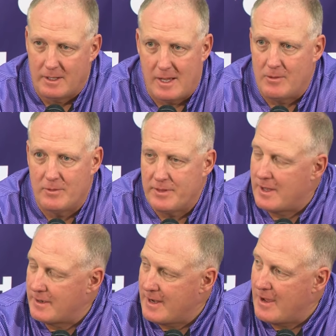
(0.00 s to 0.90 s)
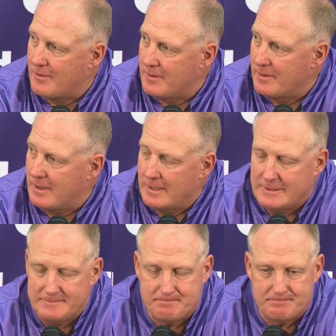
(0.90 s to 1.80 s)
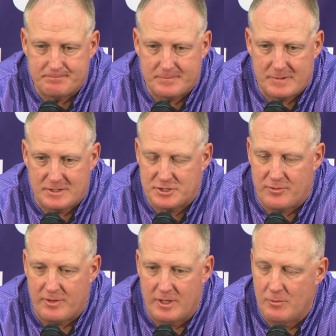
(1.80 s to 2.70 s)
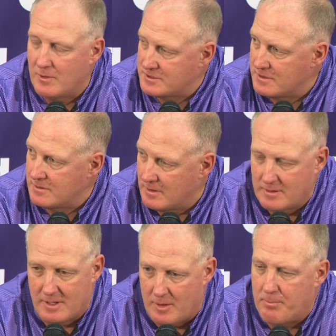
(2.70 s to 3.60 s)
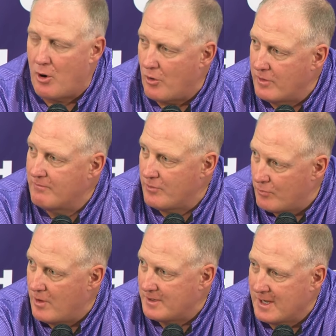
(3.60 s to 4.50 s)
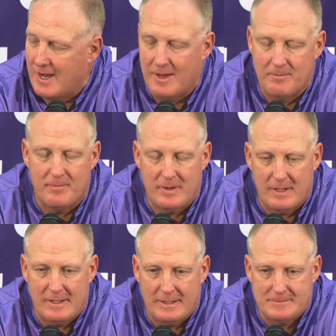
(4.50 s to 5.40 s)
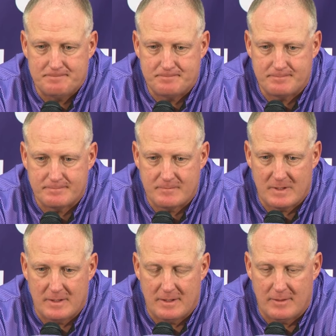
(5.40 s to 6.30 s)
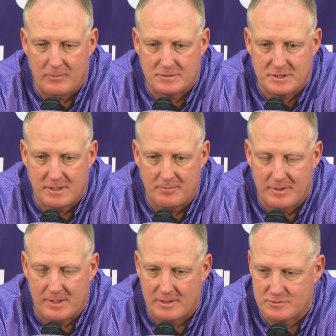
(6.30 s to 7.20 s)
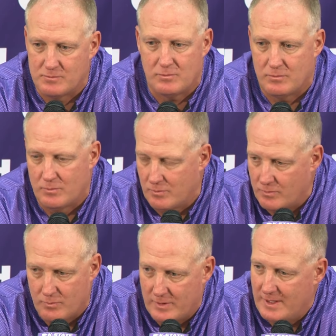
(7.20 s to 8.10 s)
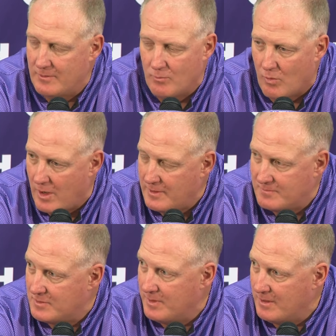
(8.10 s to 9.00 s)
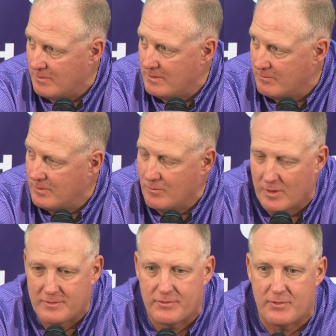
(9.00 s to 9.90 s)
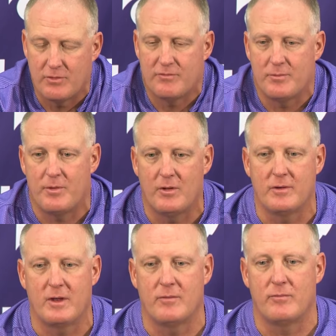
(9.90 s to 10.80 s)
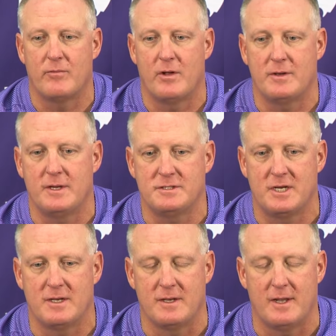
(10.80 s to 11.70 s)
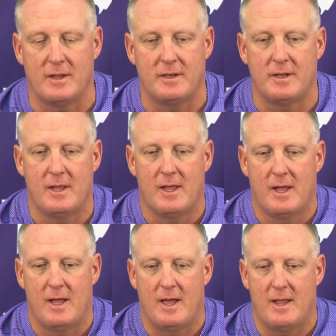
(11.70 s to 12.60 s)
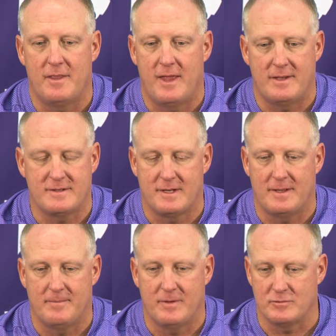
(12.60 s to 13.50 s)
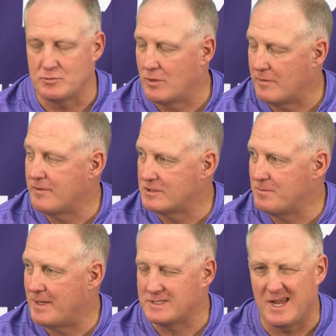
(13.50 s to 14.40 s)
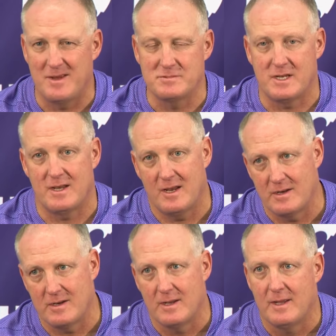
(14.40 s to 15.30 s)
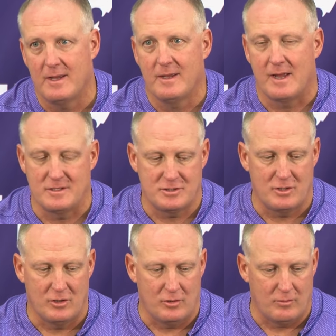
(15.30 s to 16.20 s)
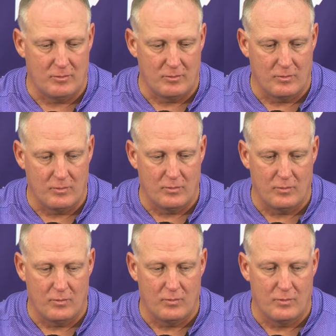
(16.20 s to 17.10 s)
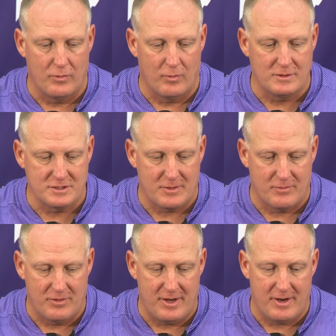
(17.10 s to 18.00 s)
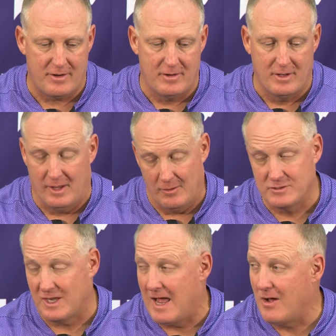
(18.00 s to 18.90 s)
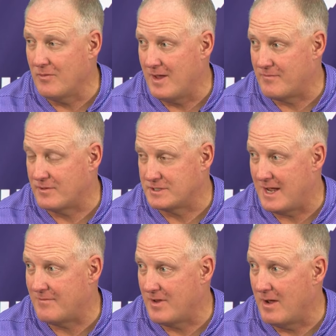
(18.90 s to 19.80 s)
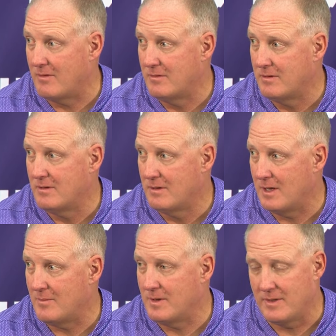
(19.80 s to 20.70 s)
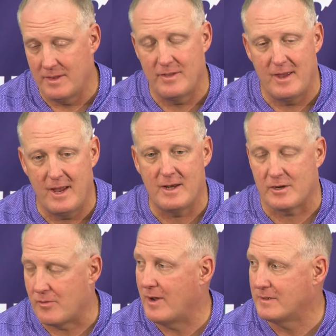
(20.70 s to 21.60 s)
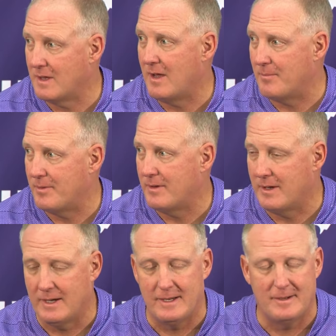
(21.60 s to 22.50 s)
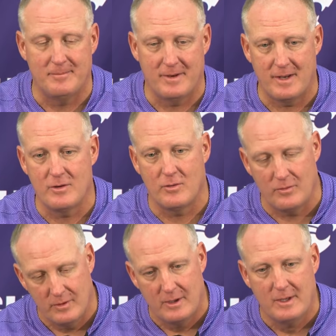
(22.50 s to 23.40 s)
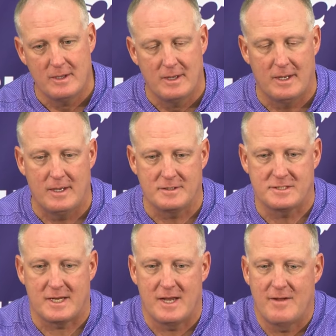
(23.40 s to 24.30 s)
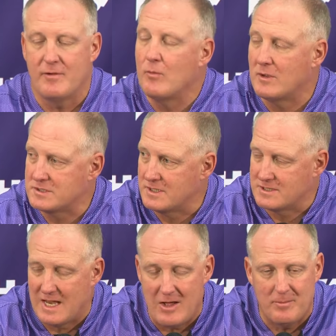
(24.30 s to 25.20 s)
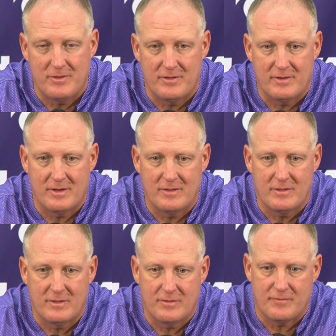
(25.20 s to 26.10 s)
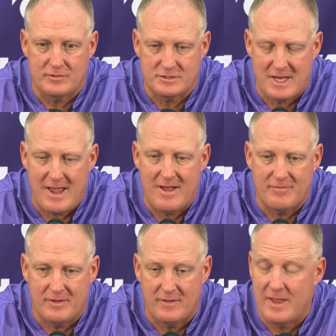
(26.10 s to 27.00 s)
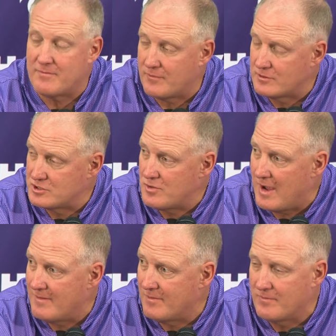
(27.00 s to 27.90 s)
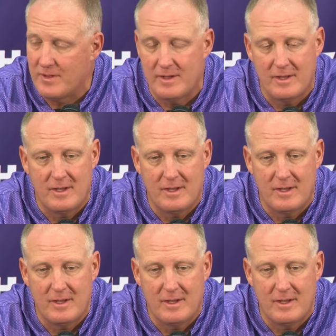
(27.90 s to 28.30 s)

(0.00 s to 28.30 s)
Yeah, without a doubt. Um, considering he wasn't a part of the run game, um, once again because we didn't want him to be. We we wanted to throw the football and, and run DJ and Dylan. Uh, that um, it was one of his best games. And, and guys, you, the ones that were there, I was loud in that first half. Now I mean, they had it cranked up, um, and I know uh, second half it wasn't as loud, but in the, in the, first half and that first drive of the